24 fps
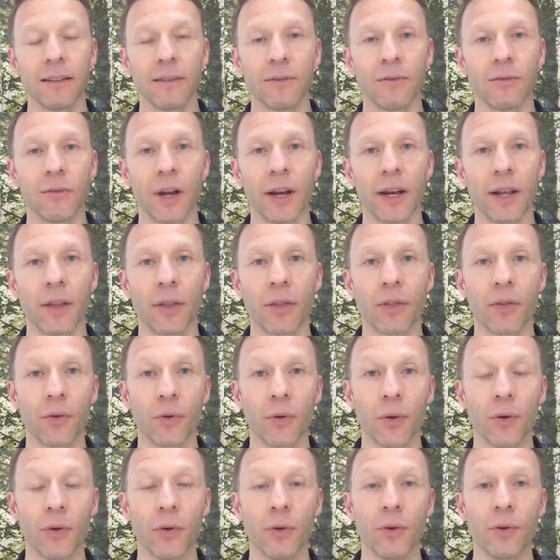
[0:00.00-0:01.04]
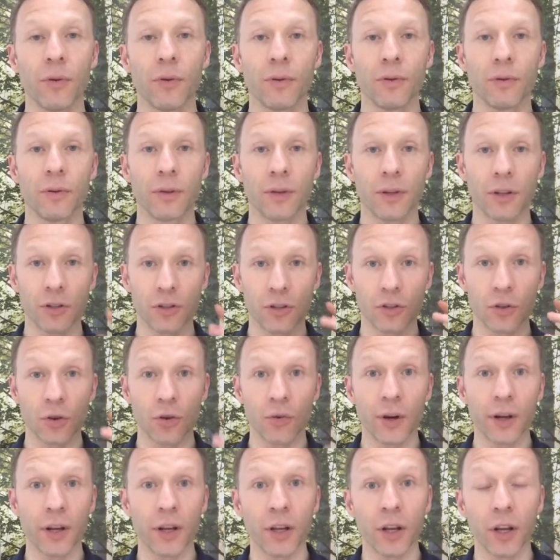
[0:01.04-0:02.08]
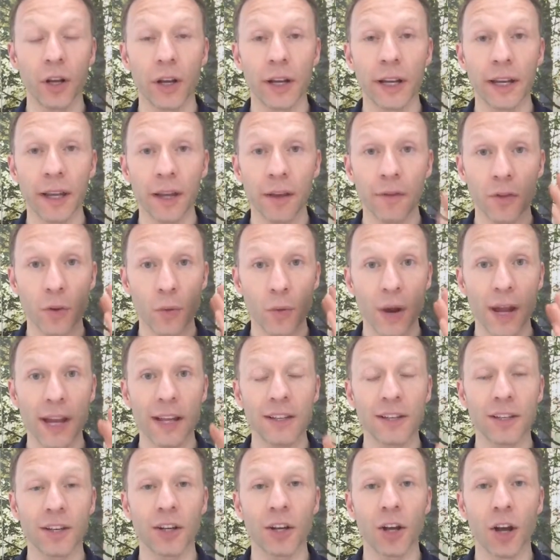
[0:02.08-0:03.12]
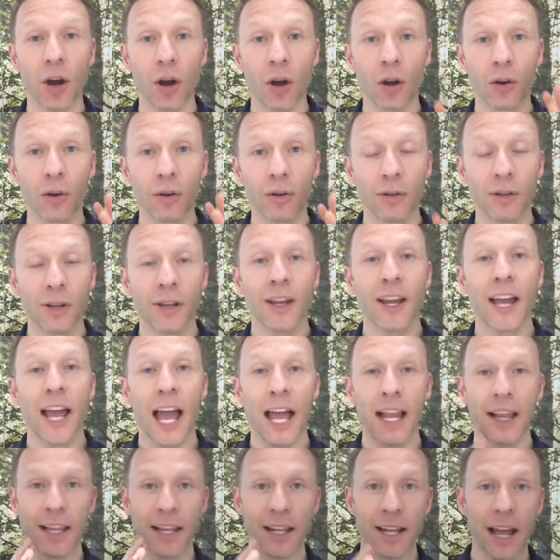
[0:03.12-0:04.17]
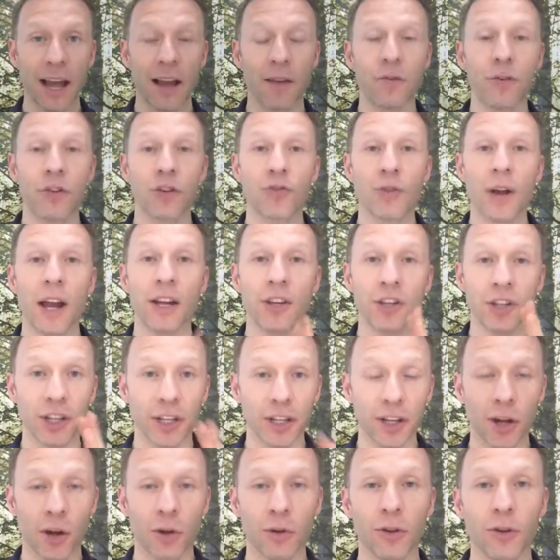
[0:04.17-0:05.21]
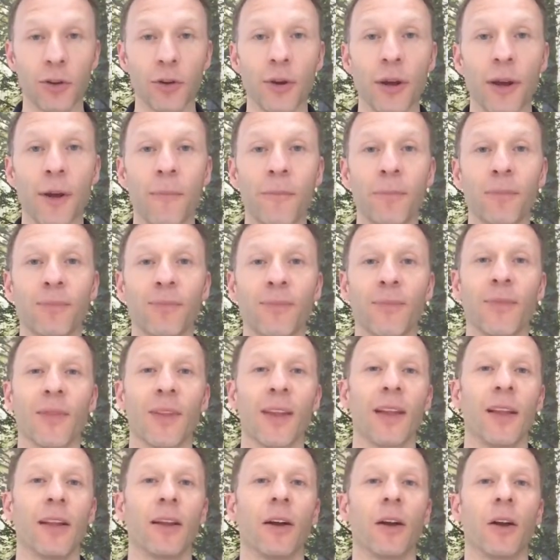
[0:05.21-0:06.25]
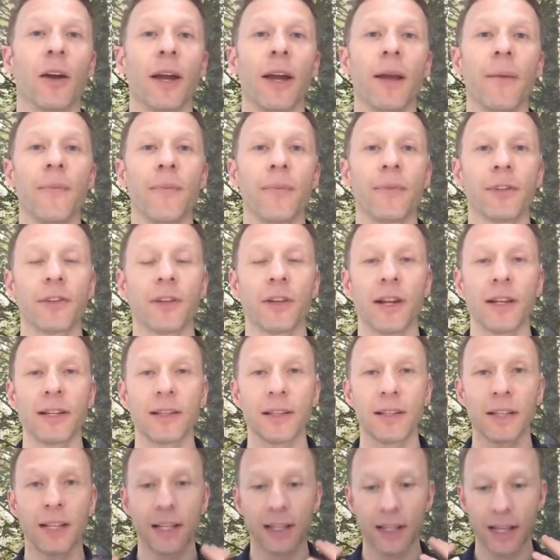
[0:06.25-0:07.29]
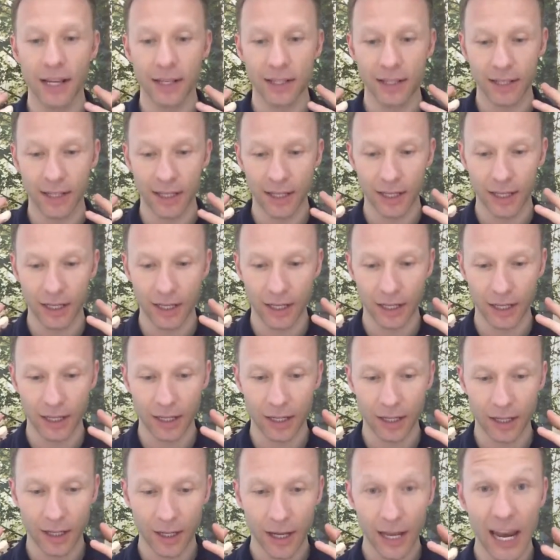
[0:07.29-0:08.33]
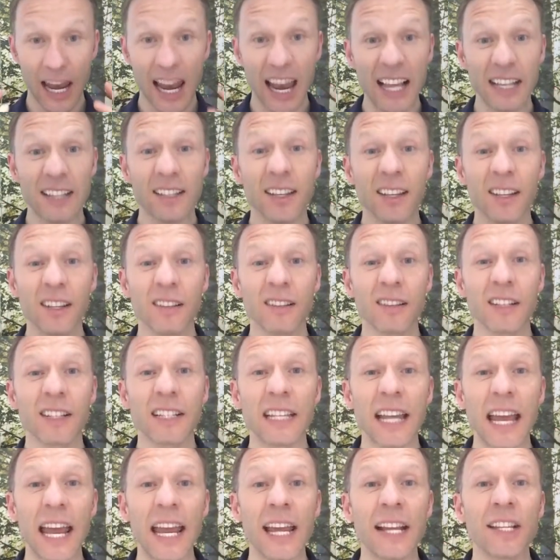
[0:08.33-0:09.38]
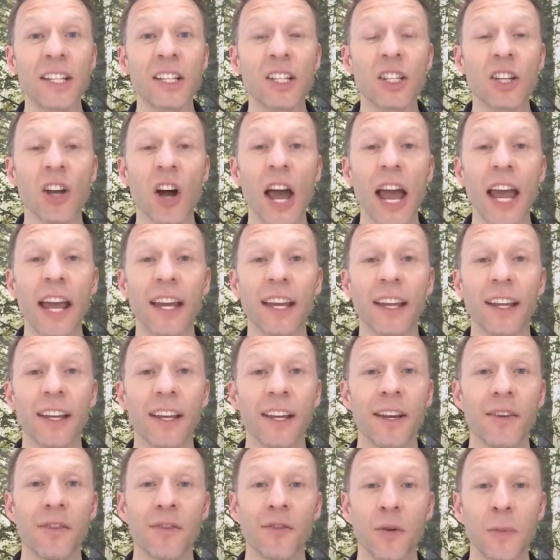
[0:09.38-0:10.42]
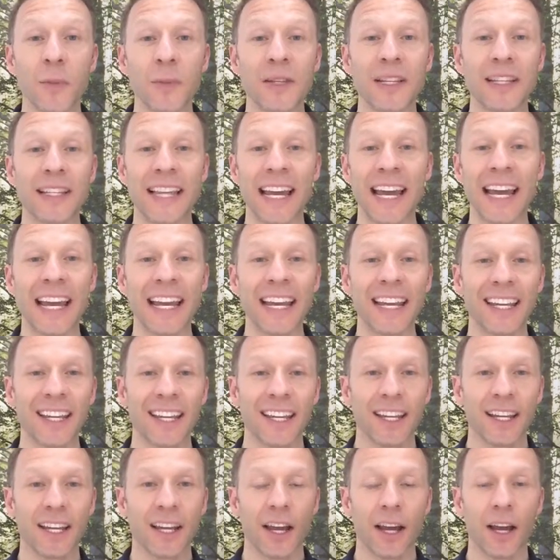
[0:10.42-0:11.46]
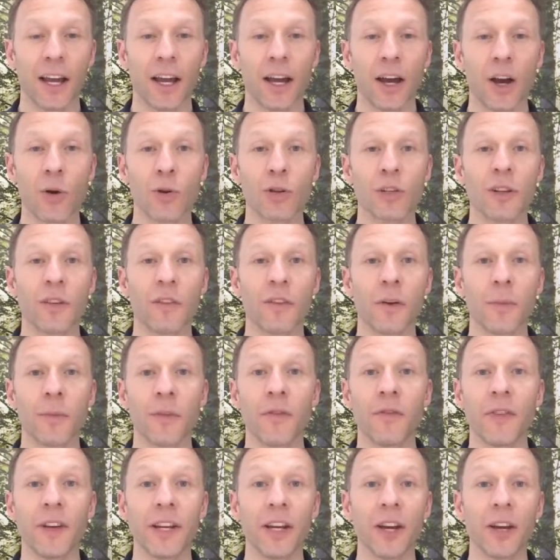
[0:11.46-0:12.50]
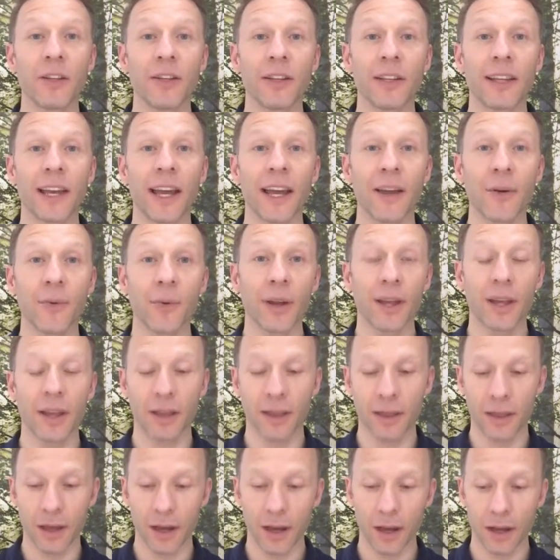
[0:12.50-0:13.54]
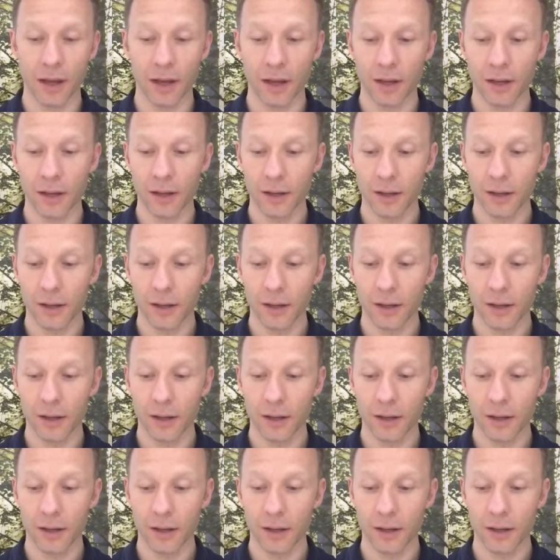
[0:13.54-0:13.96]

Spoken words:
run it through the story that you're going to give, the way it's going to go, and then have your strategy. Go and do it. Okay? So that's the lesson. That's the insight from today. I also filmed a video today with a